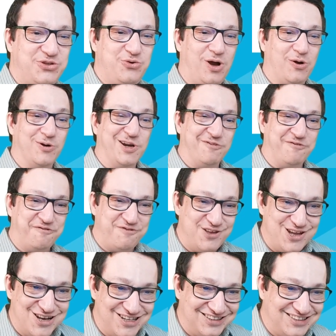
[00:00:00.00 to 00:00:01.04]
you are on a
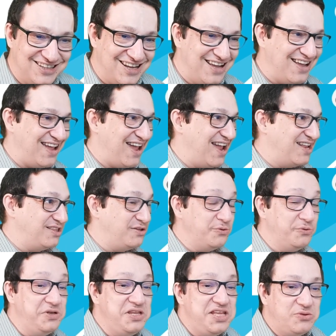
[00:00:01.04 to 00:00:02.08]
field and you
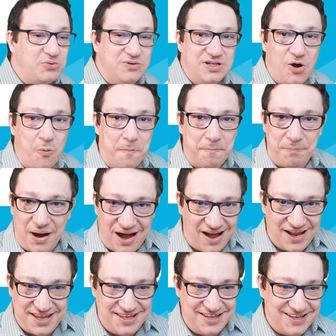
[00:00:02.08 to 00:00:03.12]
need to know
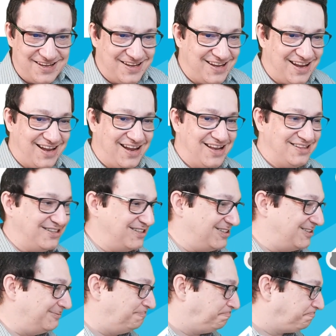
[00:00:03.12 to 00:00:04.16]
pi,
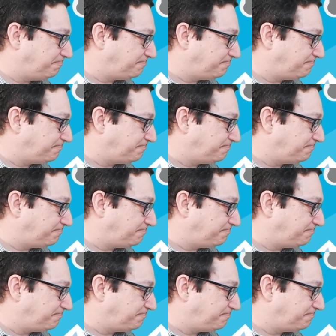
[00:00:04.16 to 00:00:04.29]
and